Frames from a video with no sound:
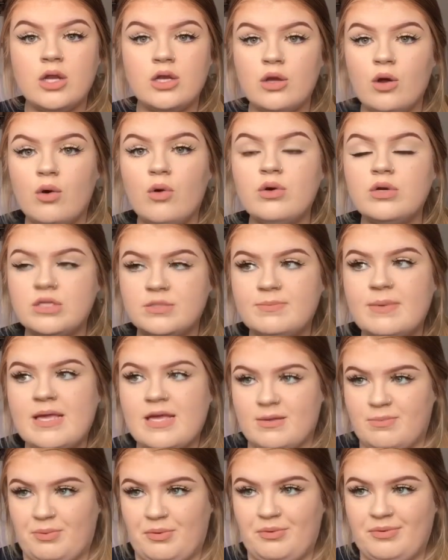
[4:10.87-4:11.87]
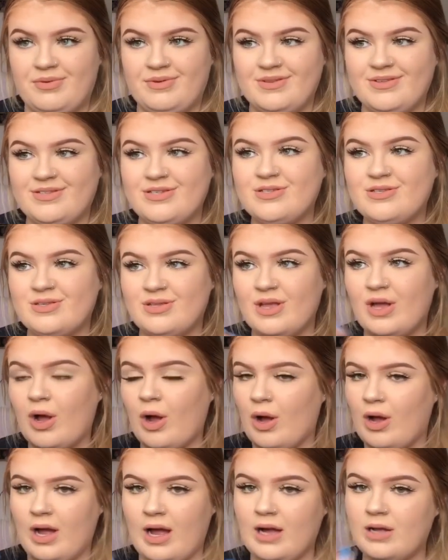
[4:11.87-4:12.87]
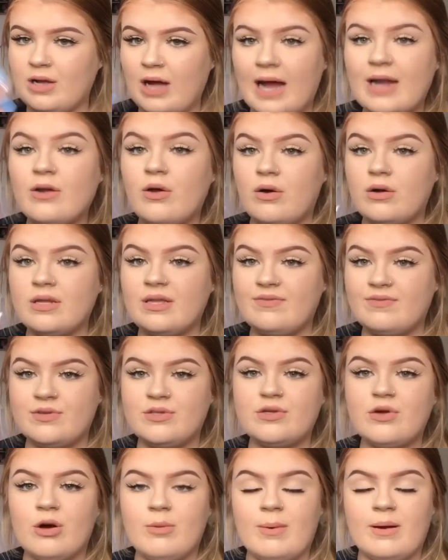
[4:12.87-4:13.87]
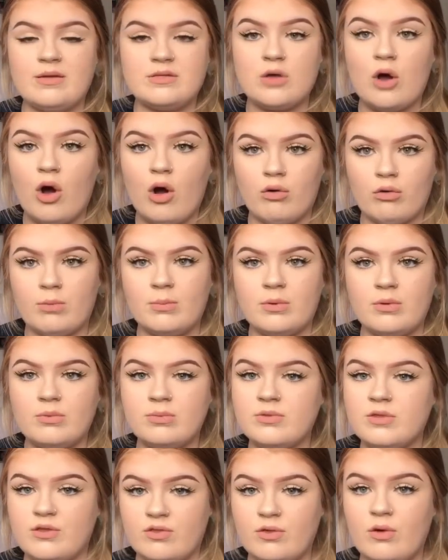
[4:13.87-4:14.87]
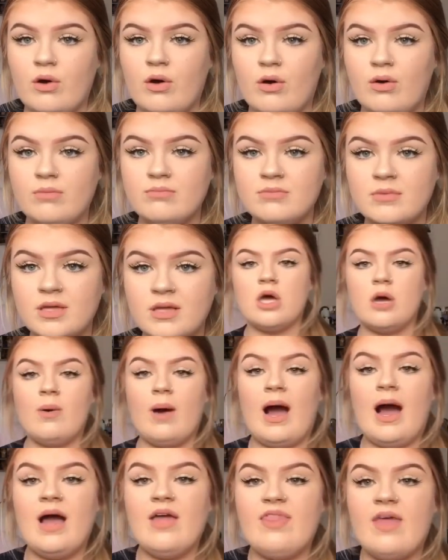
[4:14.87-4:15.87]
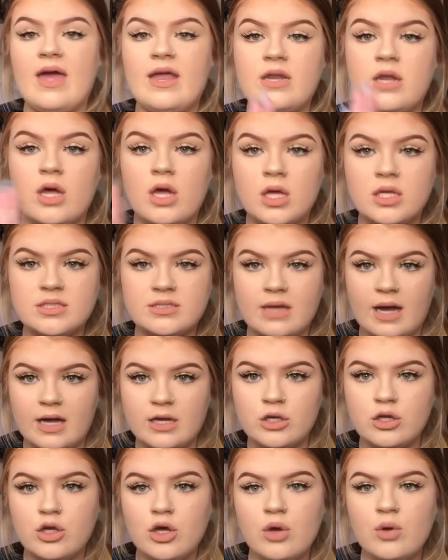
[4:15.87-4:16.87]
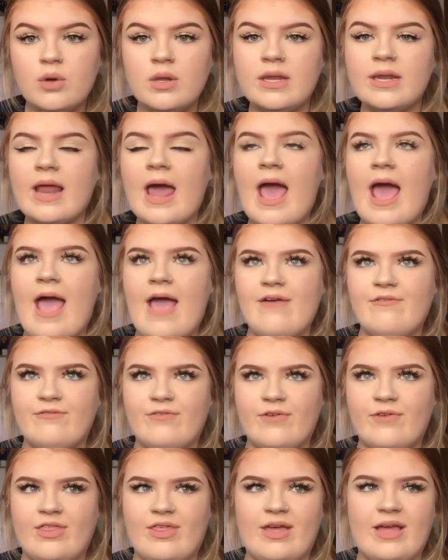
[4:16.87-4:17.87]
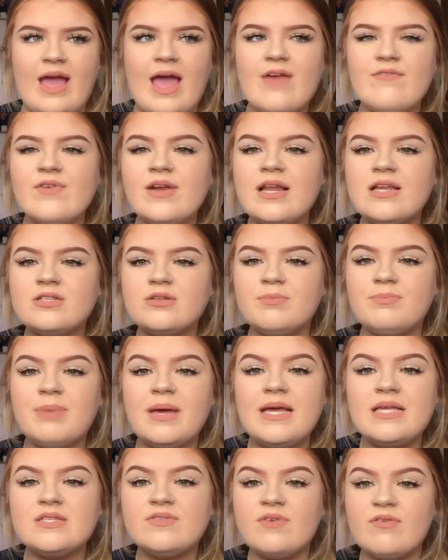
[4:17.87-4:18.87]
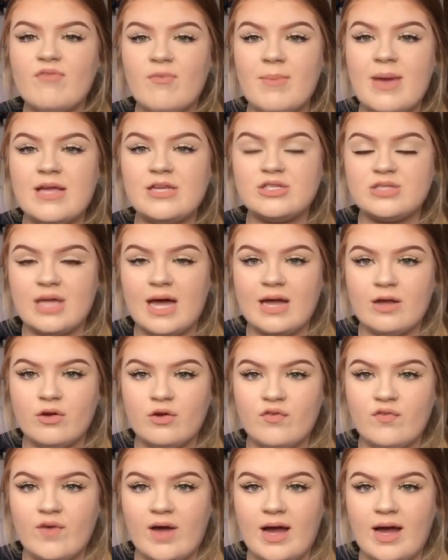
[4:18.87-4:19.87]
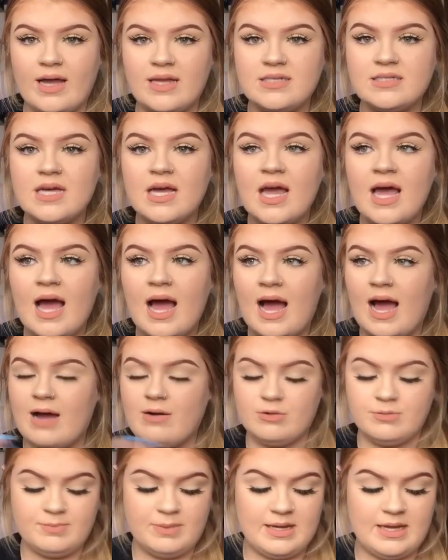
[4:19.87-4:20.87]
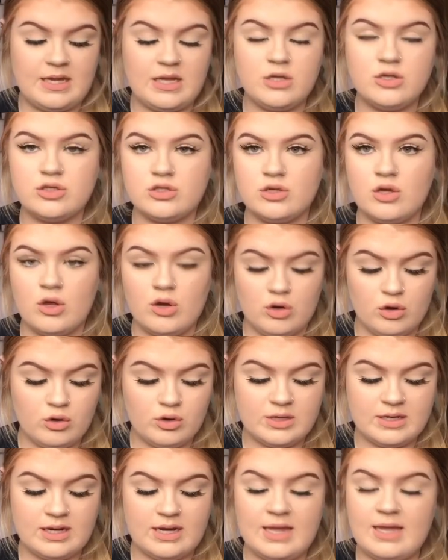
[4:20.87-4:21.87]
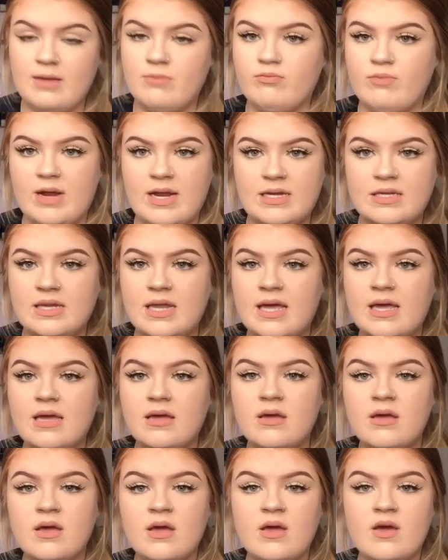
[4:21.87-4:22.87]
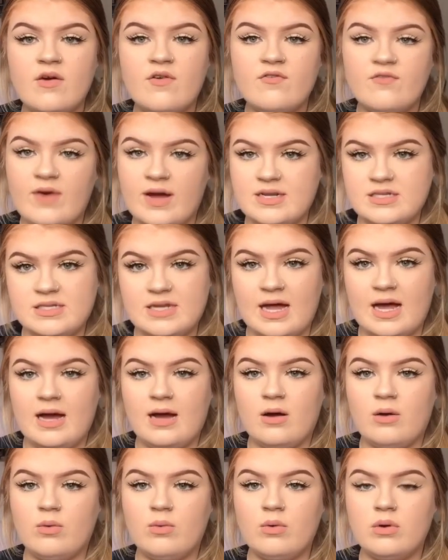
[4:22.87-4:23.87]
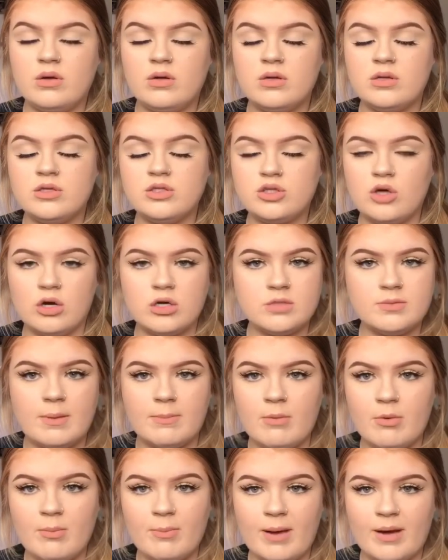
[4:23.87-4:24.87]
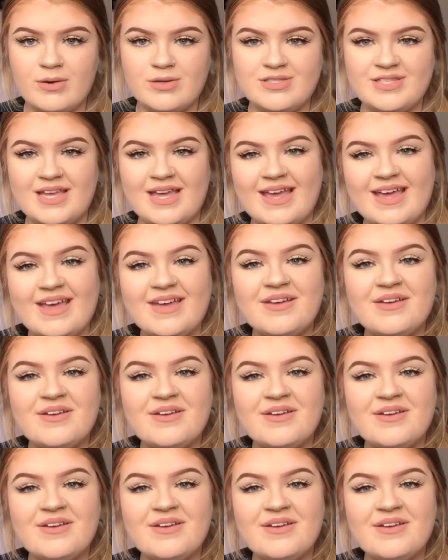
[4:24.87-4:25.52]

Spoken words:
Unspeakable. Just, I cannot even talk about it. It's horrible, the thought. So I then started Googling everything, every little piece of information that I could find. I would be just looking at it, reading it, finding it out, talking to my mum about it.